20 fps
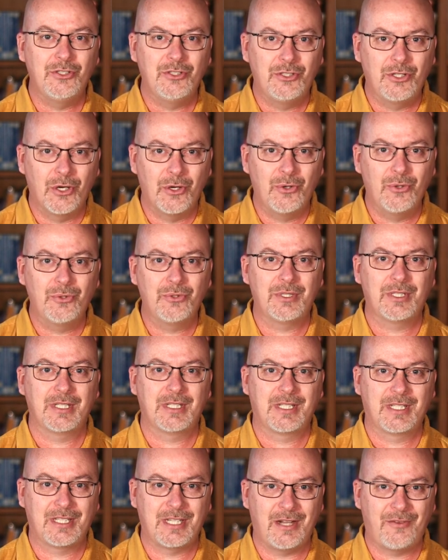Don't
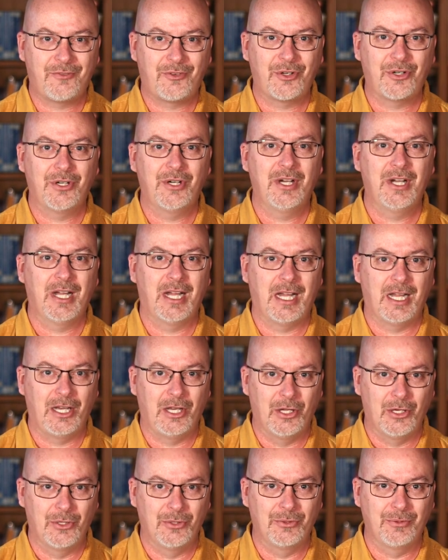suffer
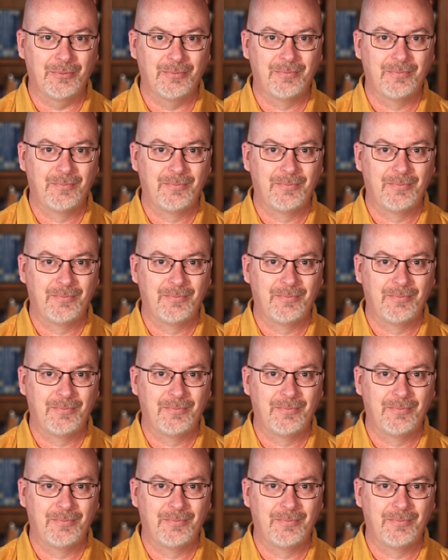alone.